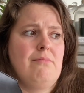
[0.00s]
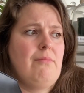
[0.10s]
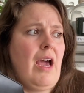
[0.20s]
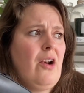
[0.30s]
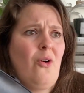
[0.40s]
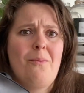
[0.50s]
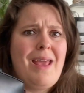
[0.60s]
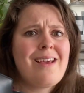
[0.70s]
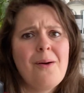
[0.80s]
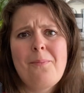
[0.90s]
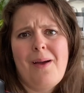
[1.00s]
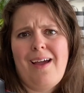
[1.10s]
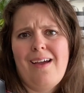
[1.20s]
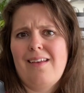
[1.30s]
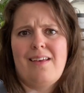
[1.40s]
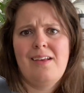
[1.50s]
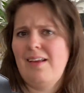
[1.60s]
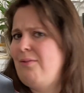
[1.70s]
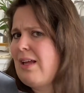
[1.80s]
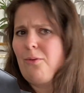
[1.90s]
I don't know, makeup bag
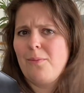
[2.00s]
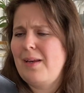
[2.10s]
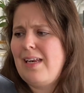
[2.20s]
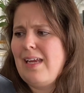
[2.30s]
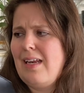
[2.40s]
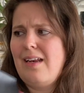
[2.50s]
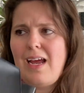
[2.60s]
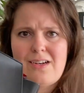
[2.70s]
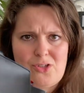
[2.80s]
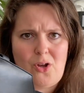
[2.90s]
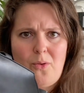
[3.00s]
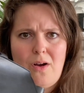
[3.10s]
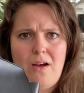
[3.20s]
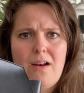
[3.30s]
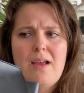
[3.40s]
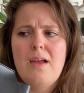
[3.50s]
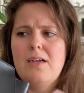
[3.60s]
if that would be needed, and so on.